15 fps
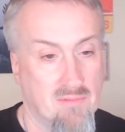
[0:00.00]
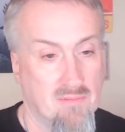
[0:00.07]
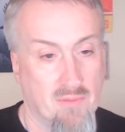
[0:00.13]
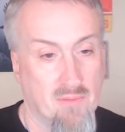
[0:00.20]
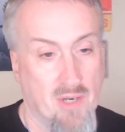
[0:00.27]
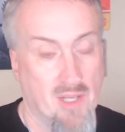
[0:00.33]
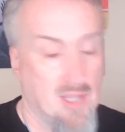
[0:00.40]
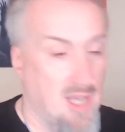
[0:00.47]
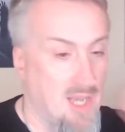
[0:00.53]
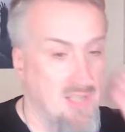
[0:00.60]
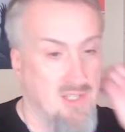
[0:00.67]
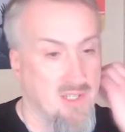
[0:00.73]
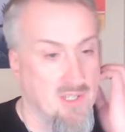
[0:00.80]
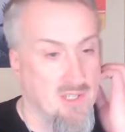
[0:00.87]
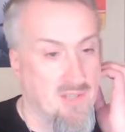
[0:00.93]

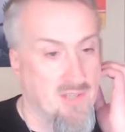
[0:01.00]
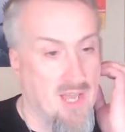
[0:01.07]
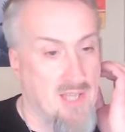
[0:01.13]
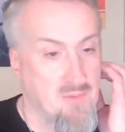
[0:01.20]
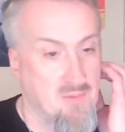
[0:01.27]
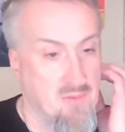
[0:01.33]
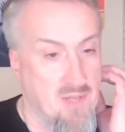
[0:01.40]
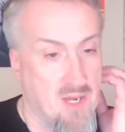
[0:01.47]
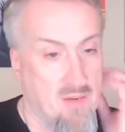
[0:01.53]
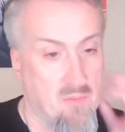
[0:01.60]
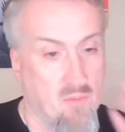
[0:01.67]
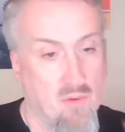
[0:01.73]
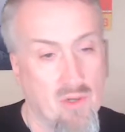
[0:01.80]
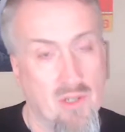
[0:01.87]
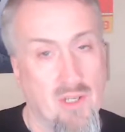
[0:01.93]
realizing that that's not
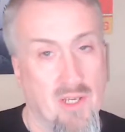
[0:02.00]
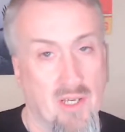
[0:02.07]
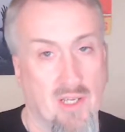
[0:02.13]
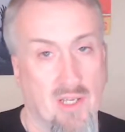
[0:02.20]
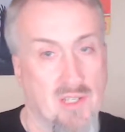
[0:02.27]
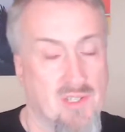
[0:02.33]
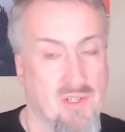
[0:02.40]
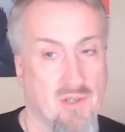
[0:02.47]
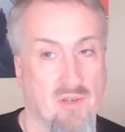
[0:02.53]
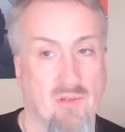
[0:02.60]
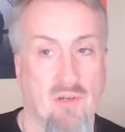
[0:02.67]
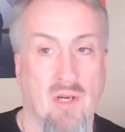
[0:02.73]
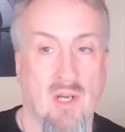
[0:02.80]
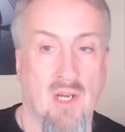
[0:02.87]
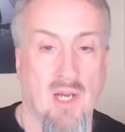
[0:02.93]
working. And
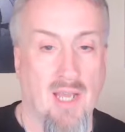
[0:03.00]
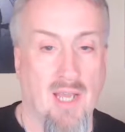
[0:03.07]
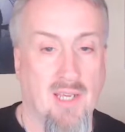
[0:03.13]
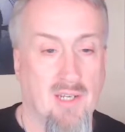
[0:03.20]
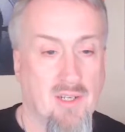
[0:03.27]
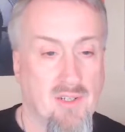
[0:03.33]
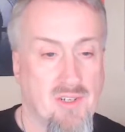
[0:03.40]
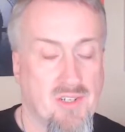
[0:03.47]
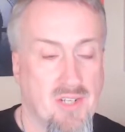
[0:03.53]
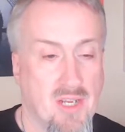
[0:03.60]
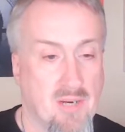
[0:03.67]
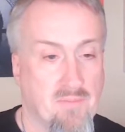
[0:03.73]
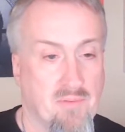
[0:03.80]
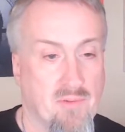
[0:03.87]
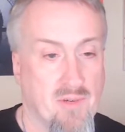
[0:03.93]
so I can
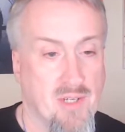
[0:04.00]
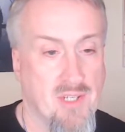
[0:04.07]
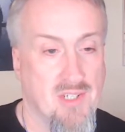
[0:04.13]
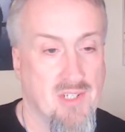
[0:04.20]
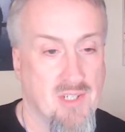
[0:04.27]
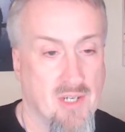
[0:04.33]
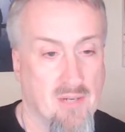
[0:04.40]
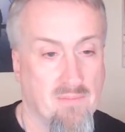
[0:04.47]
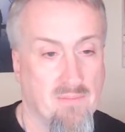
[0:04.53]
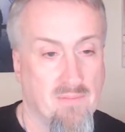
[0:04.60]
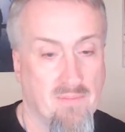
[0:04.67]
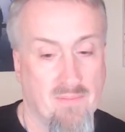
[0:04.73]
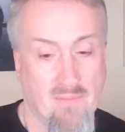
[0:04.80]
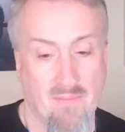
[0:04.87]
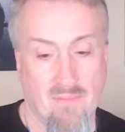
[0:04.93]
understand precept
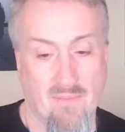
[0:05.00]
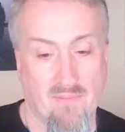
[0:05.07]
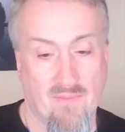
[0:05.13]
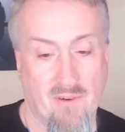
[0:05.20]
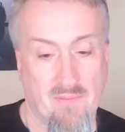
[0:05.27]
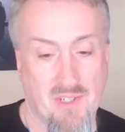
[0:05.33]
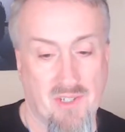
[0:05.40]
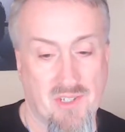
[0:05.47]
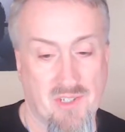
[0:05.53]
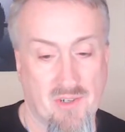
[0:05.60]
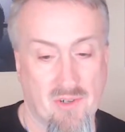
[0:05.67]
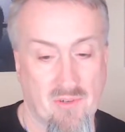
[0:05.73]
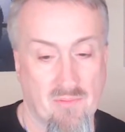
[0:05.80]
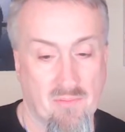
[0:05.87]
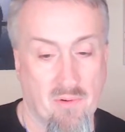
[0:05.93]
from a
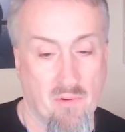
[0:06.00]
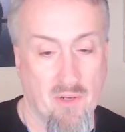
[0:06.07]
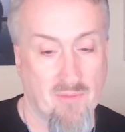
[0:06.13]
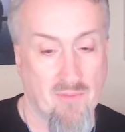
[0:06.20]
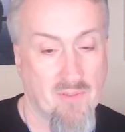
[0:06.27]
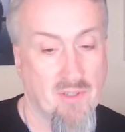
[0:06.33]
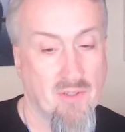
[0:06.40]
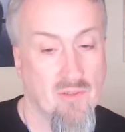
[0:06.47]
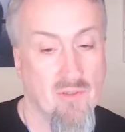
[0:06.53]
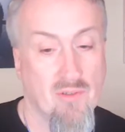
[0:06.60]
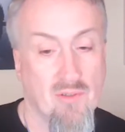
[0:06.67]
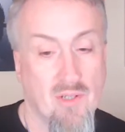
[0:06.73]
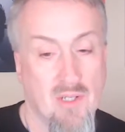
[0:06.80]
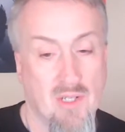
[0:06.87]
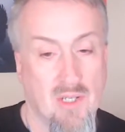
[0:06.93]
certain point of
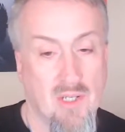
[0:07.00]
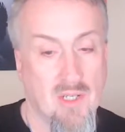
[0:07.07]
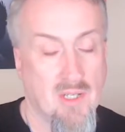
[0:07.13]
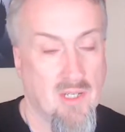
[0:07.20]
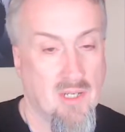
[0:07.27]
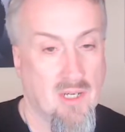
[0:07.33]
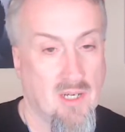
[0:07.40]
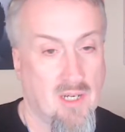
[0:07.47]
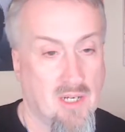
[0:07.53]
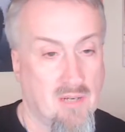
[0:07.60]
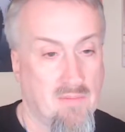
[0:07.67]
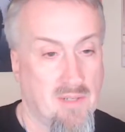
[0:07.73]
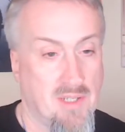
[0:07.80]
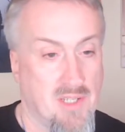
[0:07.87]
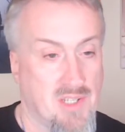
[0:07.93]
view,
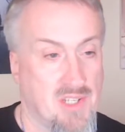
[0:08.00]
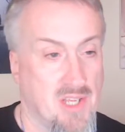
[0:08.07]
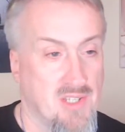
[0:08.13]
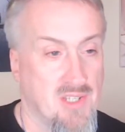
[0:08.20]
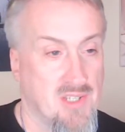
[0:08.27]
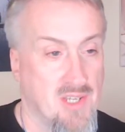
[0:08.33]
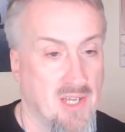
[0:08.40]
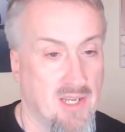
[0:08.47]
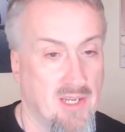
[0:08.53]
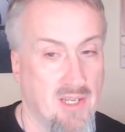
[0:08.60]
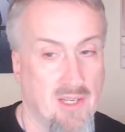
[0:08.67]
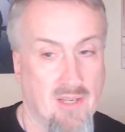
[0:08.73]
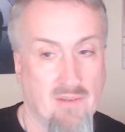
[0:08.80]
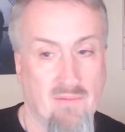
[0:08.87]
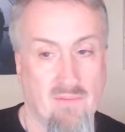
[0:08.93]
in the sense
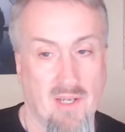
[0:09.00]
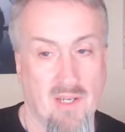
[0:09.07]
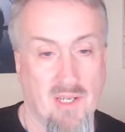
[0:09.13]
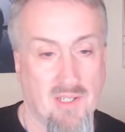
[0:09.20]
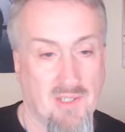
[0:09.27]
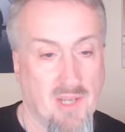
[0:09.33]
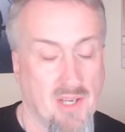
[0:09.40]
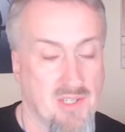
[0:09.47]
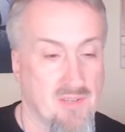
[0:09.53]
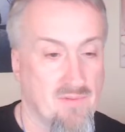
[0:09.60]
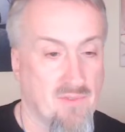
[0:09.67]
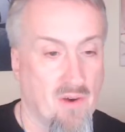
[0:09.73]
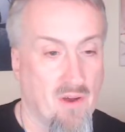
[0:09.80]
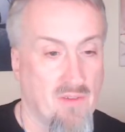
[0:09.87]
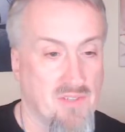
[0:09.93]
that it does
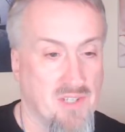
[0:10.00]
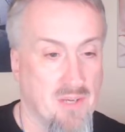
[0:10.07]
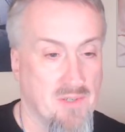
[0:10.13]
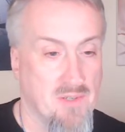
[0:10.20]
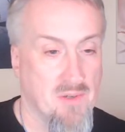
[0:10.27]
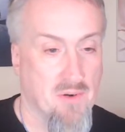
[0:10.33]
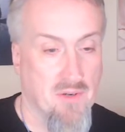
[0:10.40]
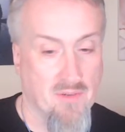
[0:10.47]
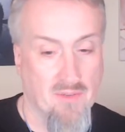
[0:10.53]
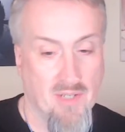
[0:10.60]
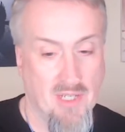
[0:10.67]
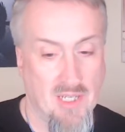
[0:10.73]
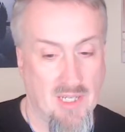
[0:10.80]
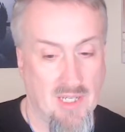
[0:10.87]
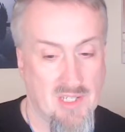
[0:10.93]
involve some sort of
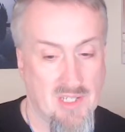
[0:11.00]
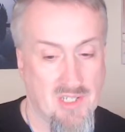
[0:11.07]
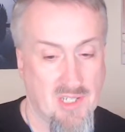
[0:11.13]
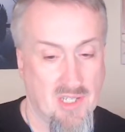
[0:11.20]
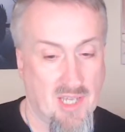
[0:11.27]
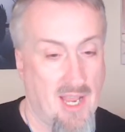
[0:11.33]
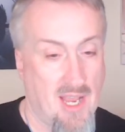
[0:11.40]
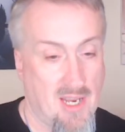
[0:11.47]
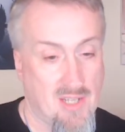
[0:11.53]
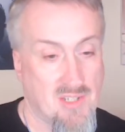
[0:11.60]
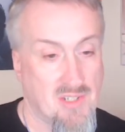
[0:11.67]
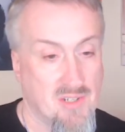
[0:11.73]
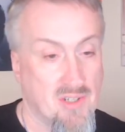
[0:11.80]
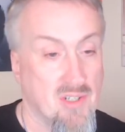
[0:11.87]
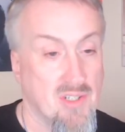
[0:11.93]
easy
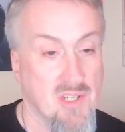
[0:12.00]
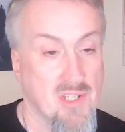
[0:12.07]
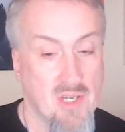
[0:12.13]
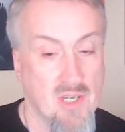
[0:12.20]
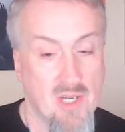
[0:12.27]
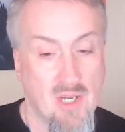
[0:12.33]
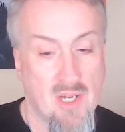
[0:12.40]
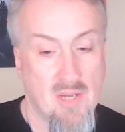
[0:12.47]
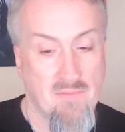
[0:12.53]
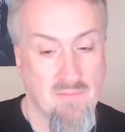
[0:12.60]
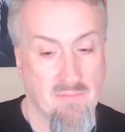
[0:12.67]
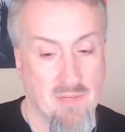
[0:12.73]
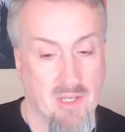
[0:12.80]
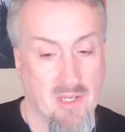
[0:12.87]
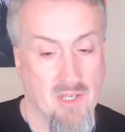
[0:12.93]
answers
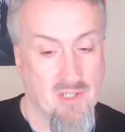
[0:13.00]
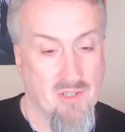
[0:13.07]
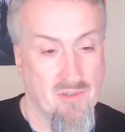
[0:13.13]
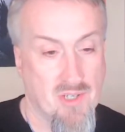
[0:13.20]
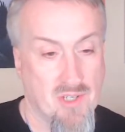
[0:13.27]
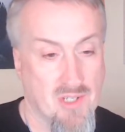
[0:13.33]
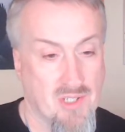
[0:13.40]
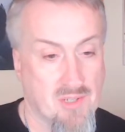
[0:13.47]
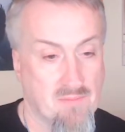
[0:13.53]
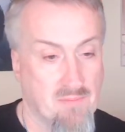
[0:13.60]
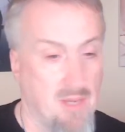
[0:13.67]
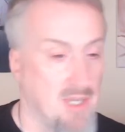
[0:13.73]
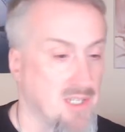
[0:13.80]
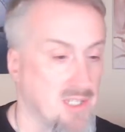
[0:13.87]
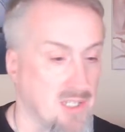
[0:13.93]
because you just
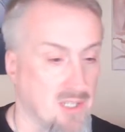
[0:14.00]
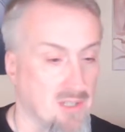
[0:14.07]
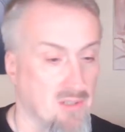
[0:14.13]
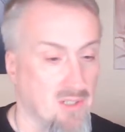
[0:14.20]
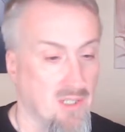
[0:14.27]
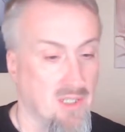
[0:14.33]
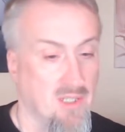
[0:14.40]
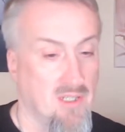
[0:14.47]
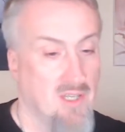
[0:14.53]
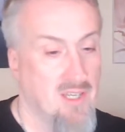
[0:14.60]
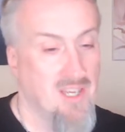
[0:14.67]
basically,